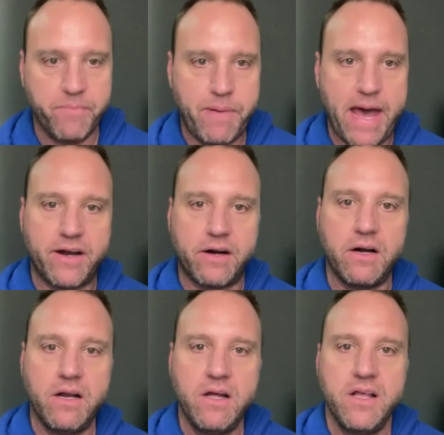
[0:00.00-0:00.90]
the
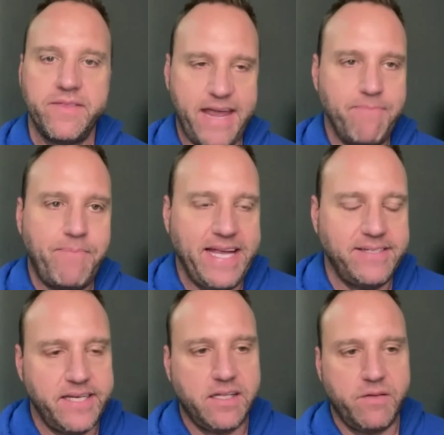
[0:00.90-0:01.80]
better they
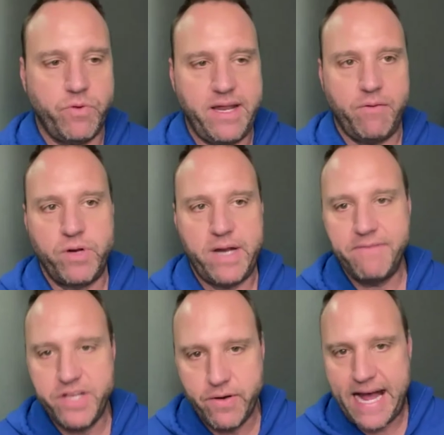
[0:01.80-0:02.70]
basically,
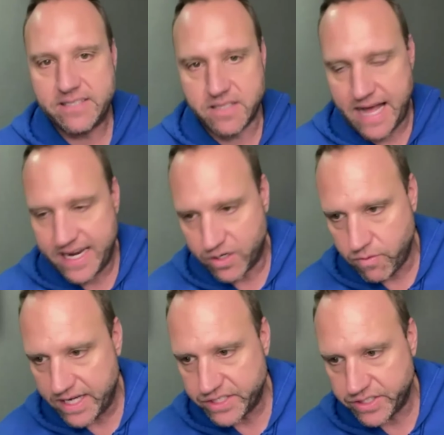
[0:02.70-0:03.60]
whenever you ask a lot of
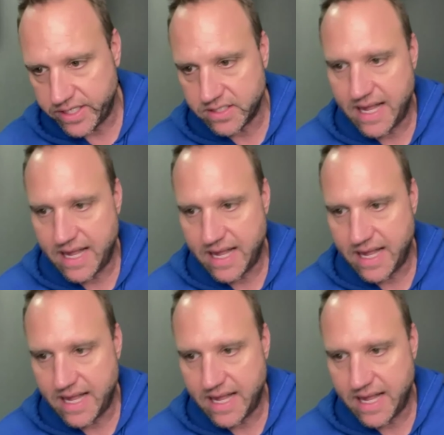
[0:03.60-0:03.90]
questions,